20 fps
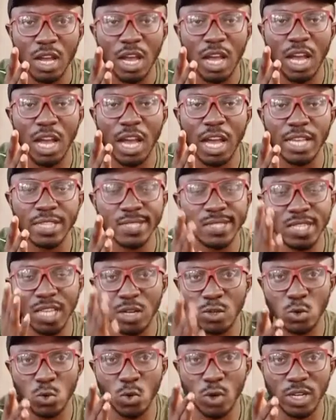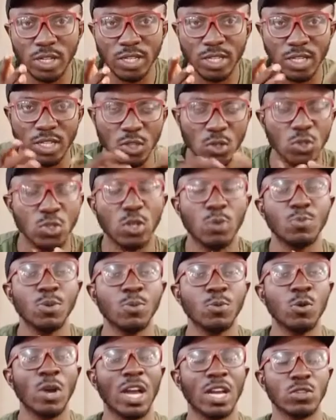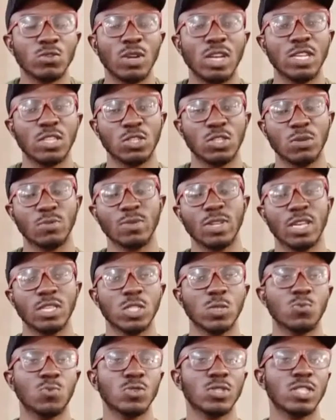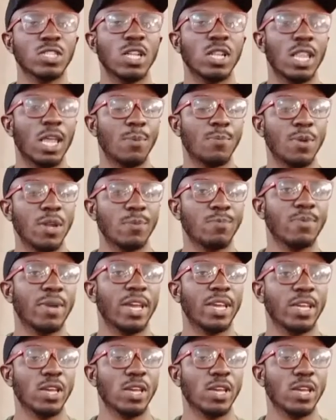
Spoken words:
sound quality. So some people actually sometimes put the lapel mic